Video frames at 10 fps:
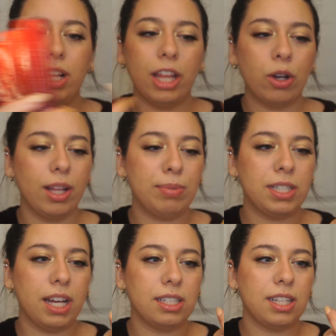liquid
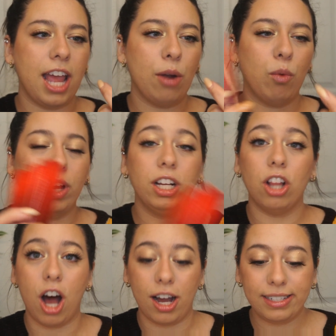lipsticks and 1
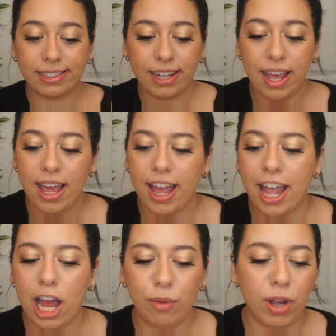gloss,
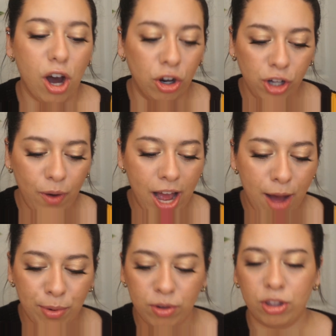and we all know what
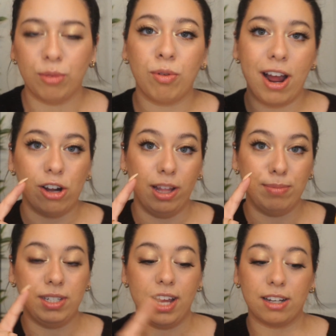happened with her prior
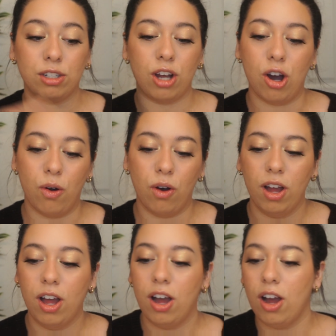lipstick, so
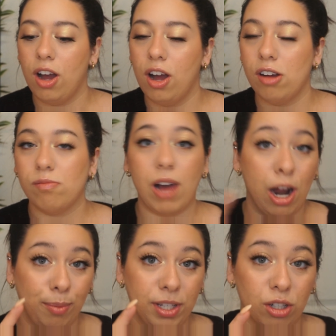I
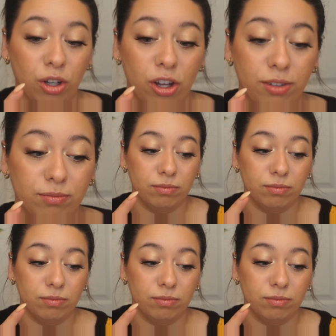hope these are good.